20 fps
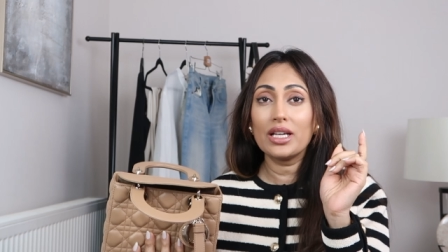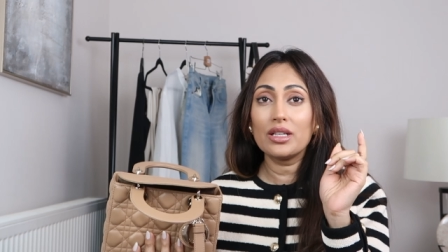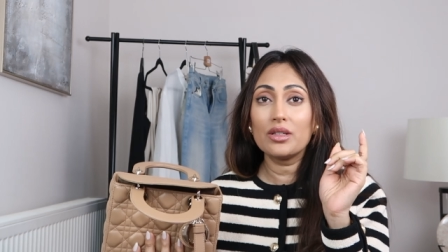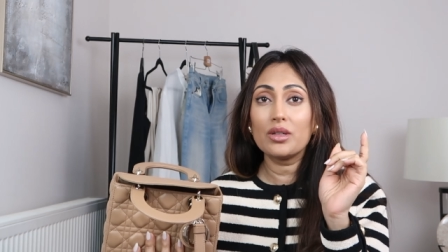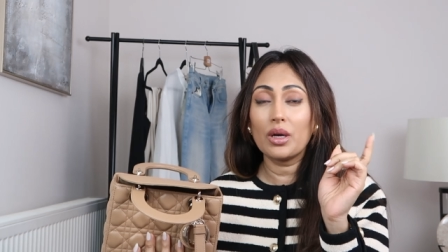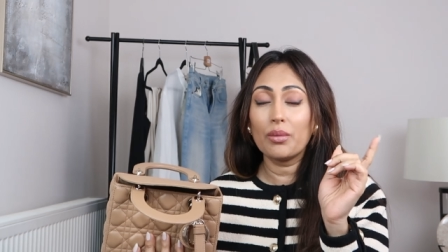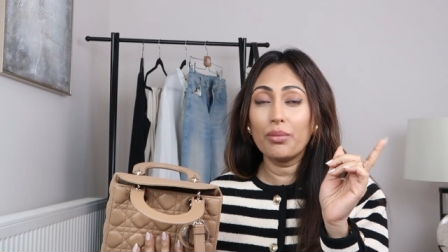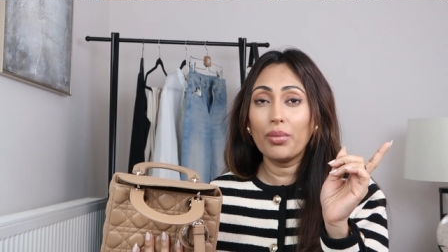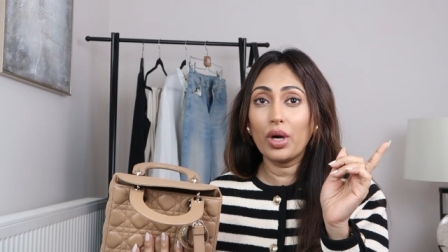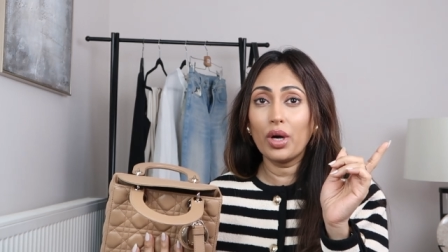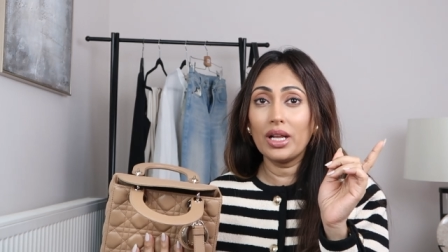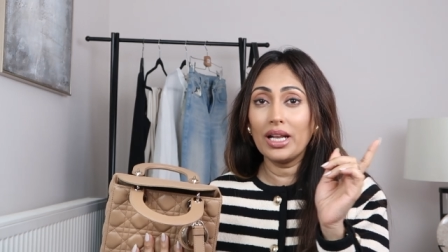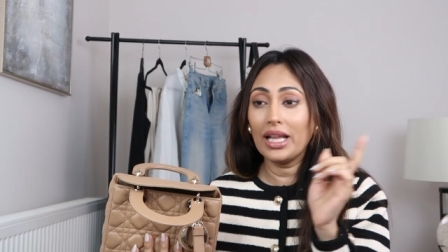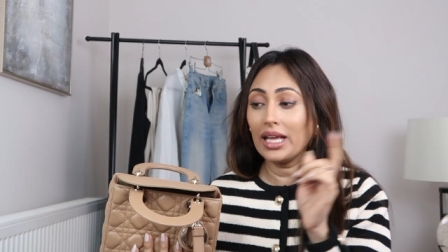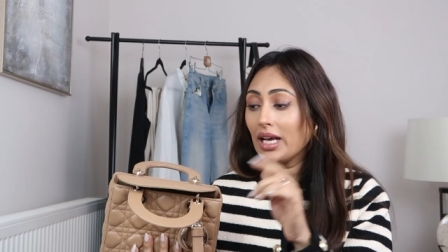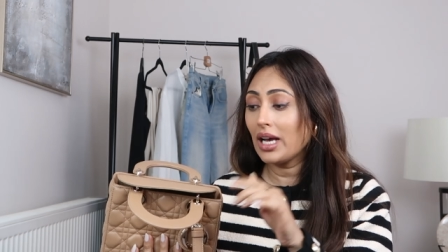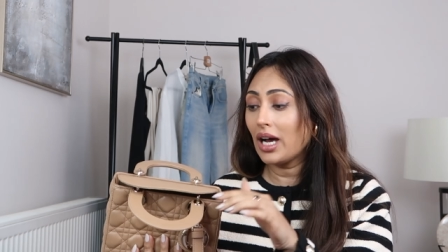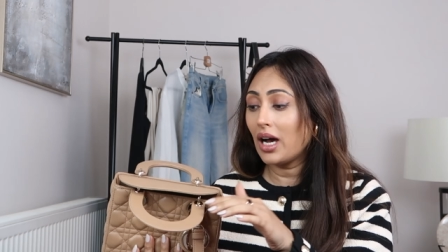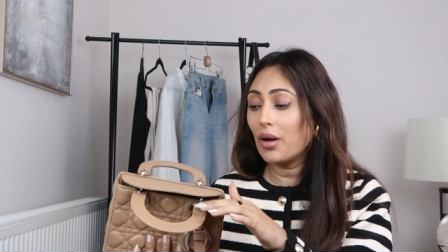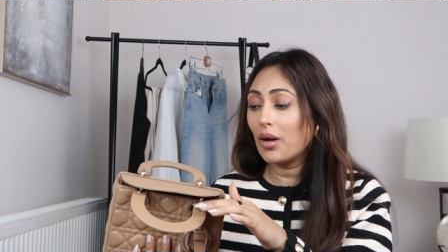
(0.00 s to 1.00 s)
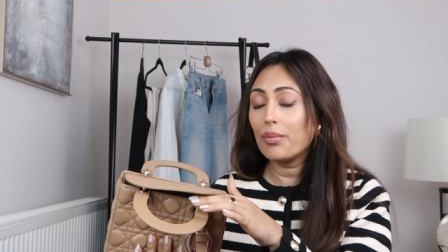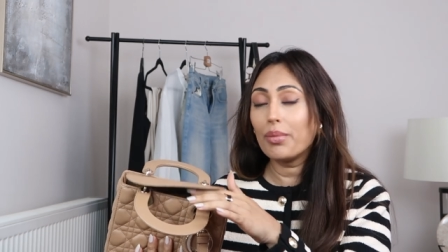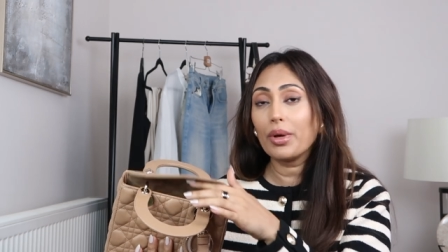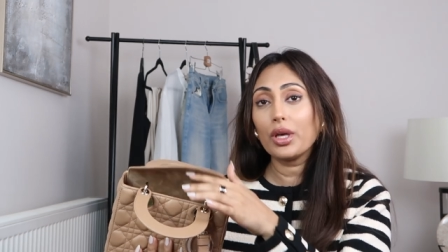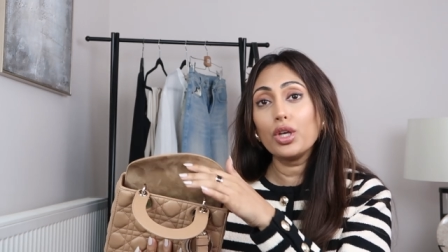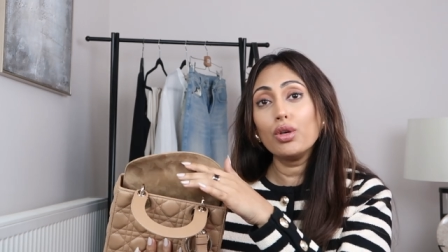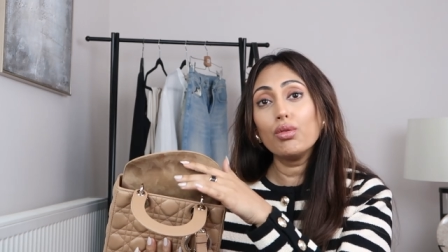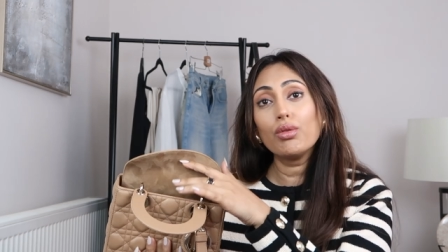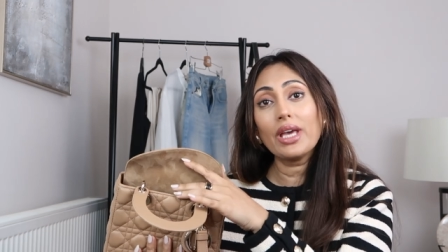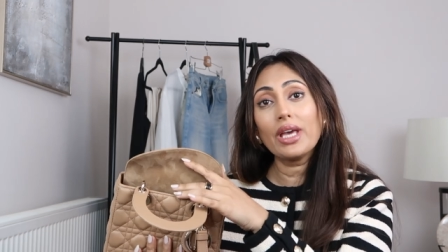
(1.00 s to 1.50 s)
and put a link up,
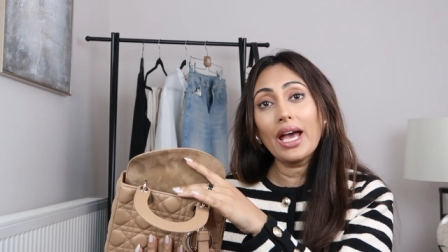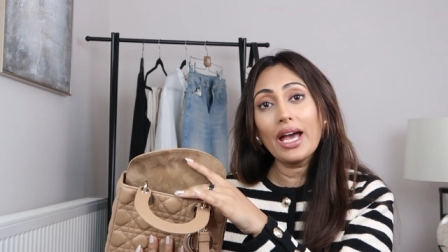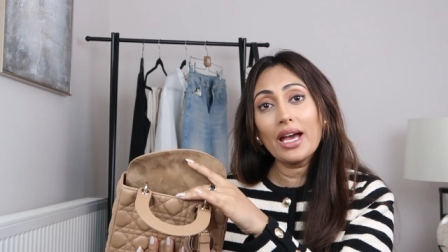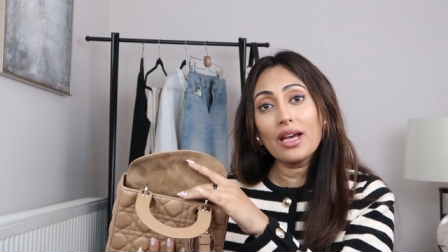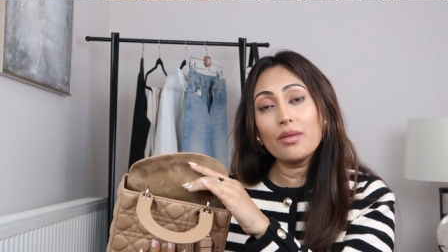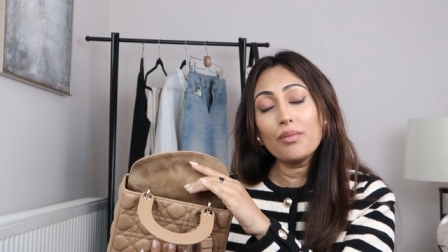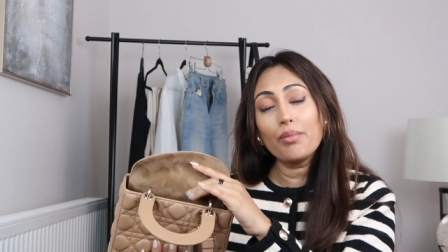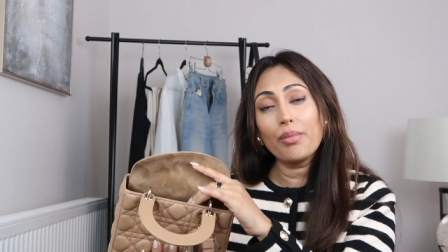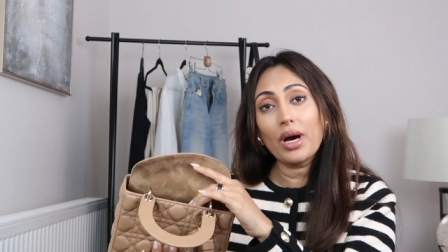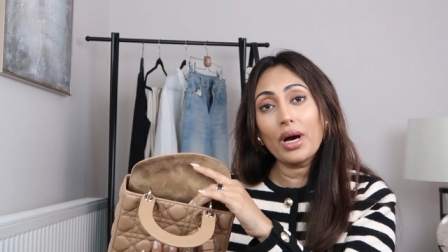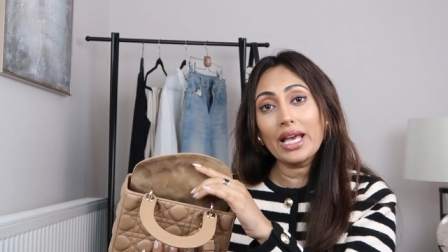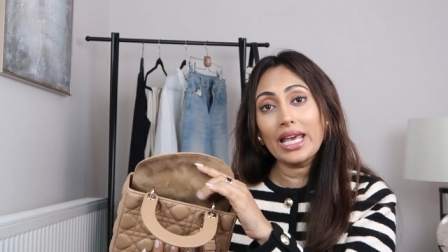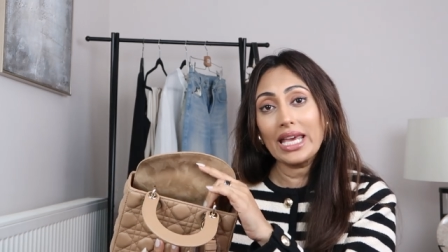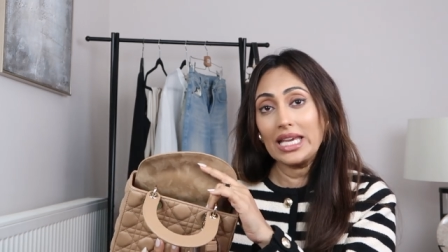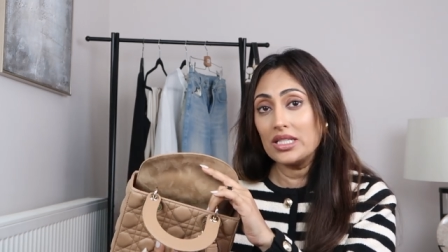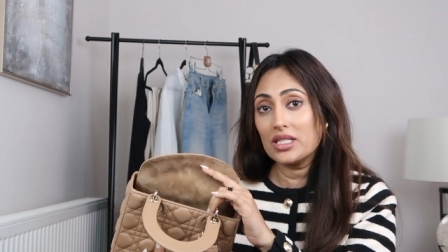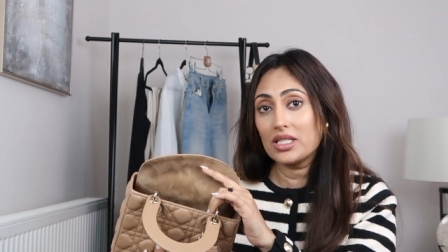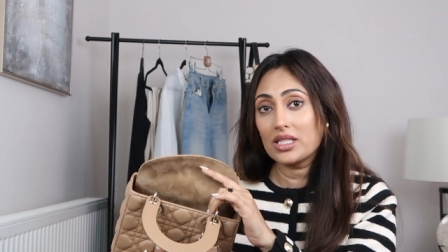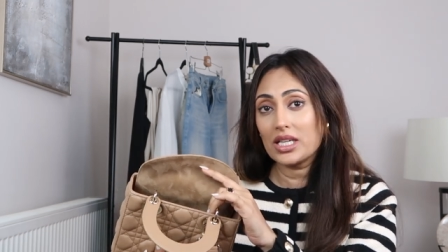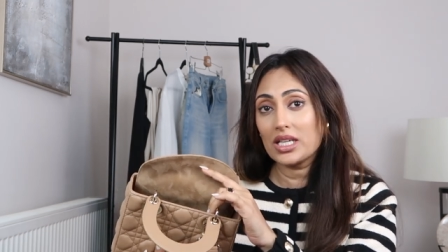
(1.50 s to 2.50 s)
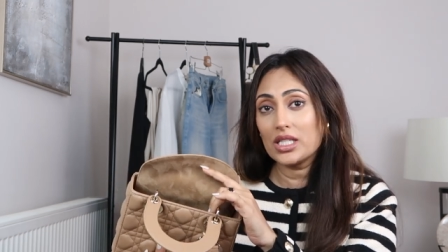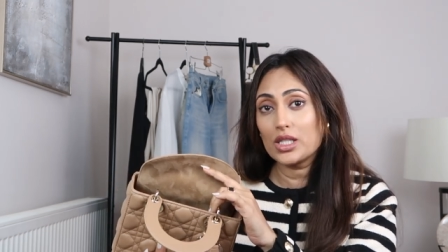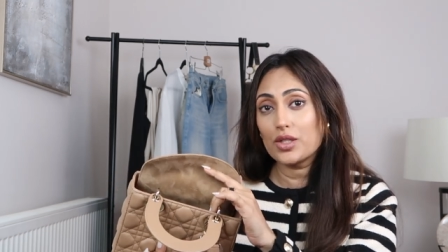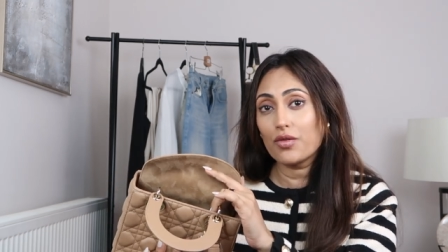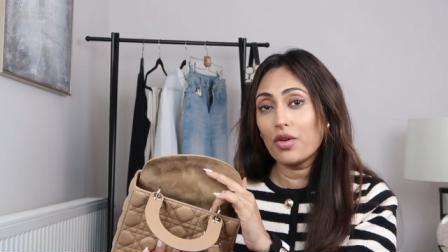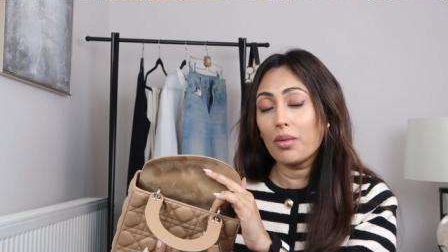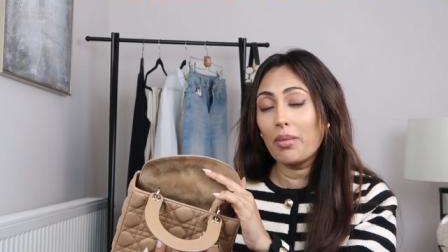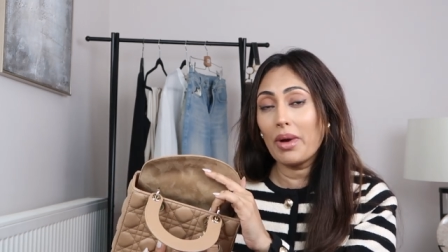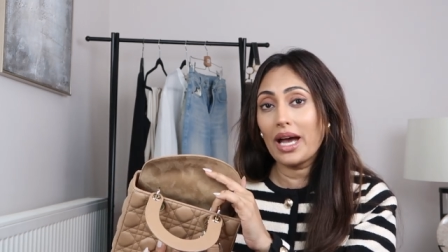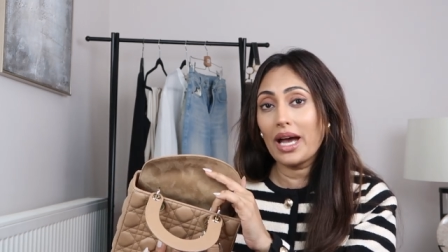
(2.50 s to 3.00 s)
but you can buy inserts
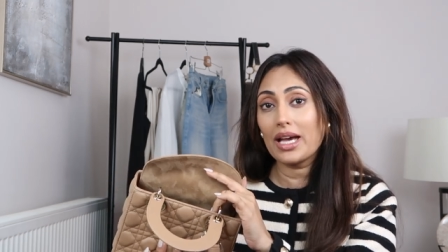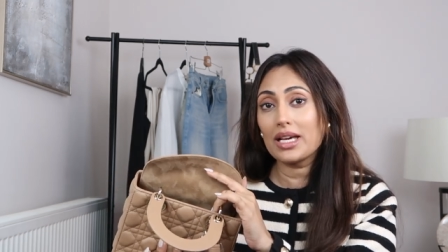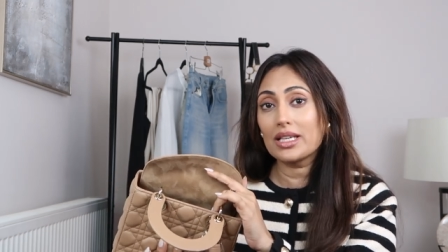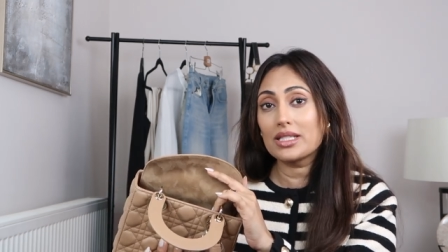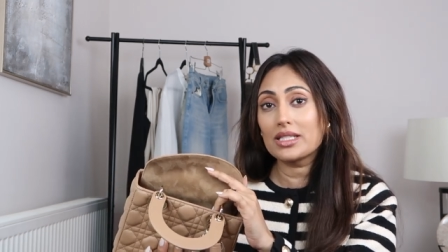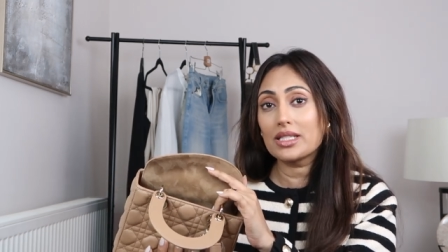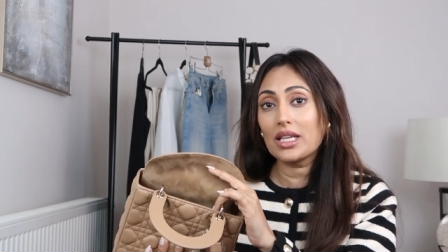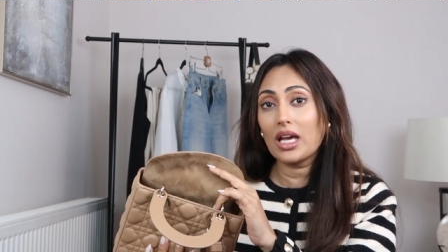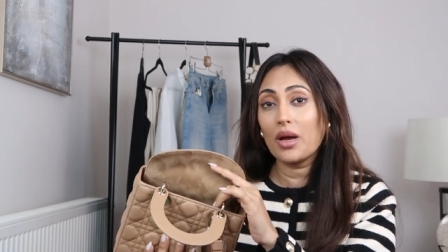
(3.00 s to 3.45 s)
for bags,